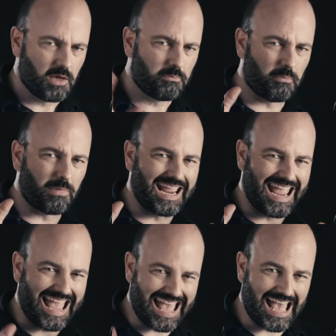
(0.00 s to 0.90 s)
But my
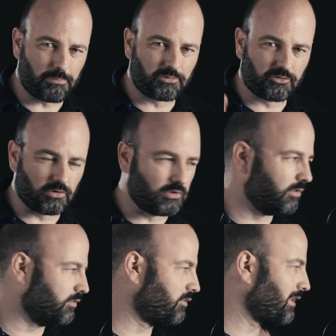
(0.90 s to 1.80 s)

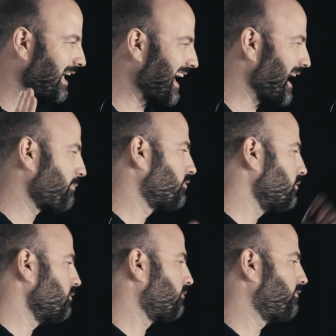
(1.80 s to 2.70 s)
absolute,
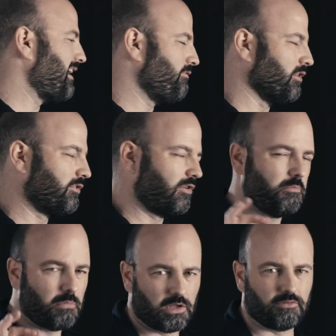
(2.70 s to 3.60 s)
absolute favorite
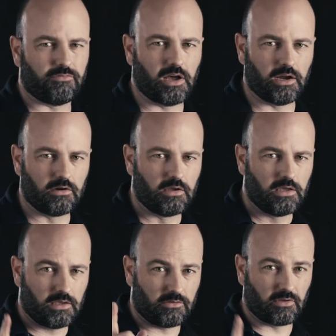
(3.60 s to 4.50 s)
modifier
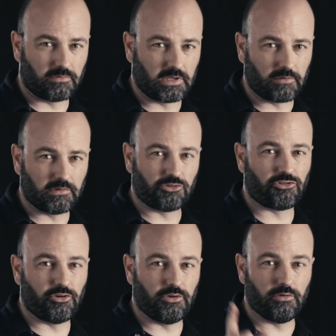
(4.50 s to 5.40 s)
is something I'm going to
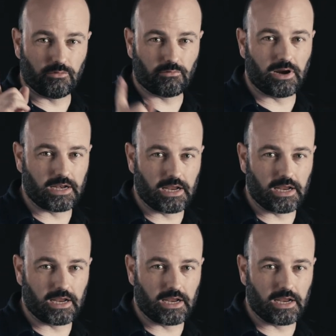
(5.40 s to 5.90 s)
show you right